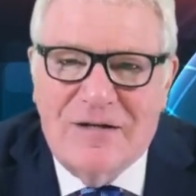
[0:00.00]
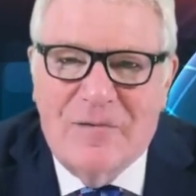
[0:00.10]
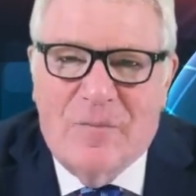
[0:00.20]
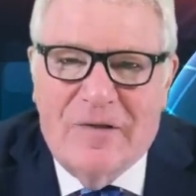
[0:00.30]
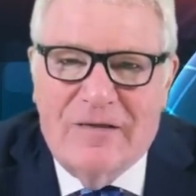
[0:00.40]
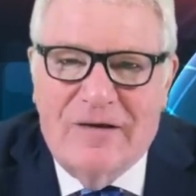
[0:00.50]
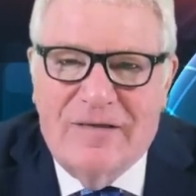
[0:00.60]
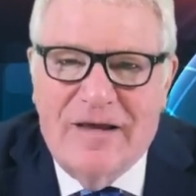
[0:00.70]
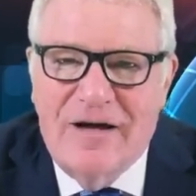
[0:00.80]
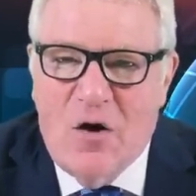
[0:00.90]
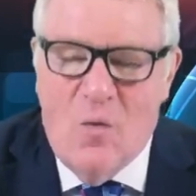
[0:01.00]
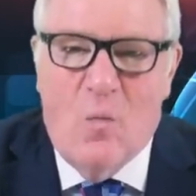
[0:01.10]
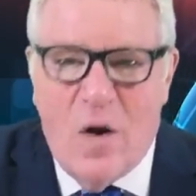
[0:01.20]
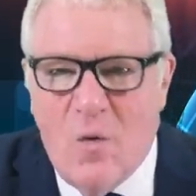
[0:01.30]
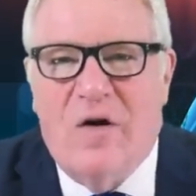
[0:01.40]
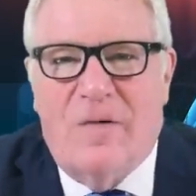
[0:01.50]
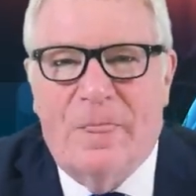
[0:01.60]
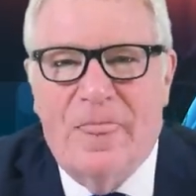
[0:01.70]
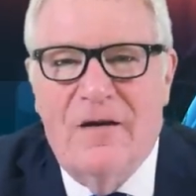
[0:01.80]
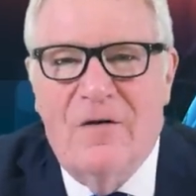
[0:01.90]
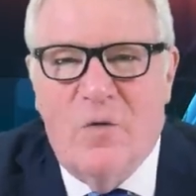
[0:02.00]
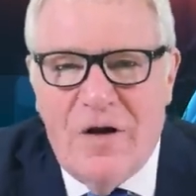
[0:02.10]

that they're not welcome. We